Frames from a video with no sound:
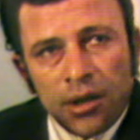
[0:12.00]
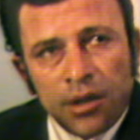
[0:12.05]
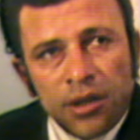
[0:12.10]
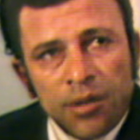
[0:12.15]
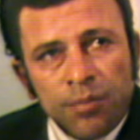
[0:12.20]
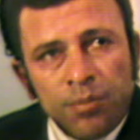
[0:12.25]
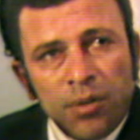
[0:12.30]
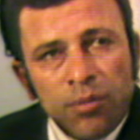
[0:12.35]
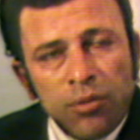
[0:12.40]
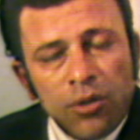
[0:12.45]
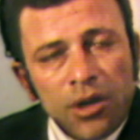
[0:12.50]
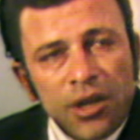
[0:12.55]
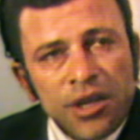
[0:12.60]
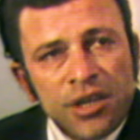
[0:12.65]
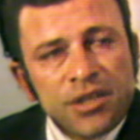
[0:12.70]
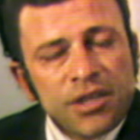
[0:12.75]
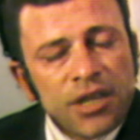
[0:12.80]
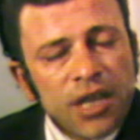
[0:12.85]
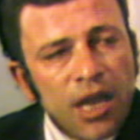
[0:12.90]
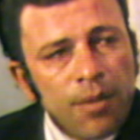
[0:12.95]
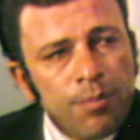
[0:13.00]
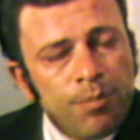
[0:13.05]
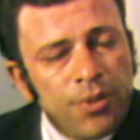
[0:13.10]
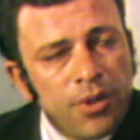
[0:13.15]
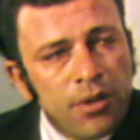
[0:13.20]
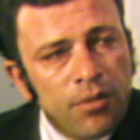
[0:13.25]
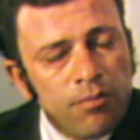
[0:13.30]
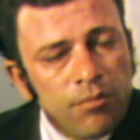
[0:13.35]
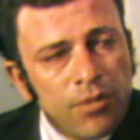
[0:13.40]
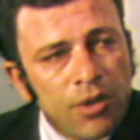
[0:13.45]
and the people is
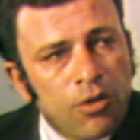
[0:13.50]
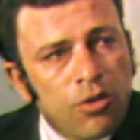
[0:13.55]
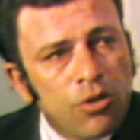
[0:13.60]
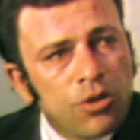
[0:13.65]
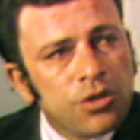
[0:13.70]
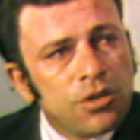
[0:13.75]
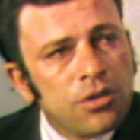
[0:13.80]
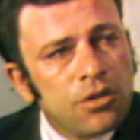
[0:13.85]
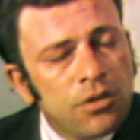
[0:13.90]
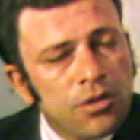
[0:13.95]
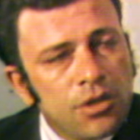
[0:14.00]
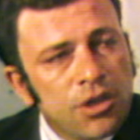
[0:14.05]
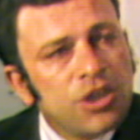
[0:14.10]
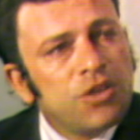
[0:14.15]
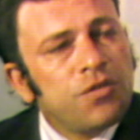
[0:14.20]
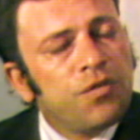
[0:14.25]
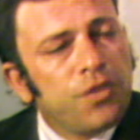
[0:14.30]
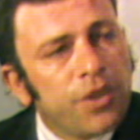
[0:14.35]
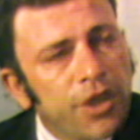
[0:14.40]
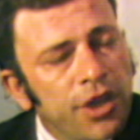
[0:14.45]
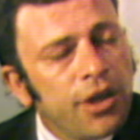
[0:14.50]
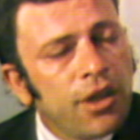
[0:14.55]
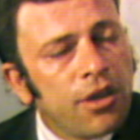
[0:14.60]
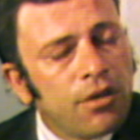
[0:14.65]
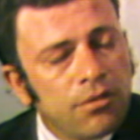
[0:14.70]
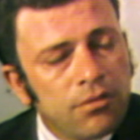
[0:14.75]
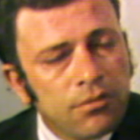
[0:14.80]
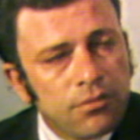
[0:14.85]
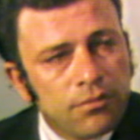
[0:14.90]
happy because it's free now.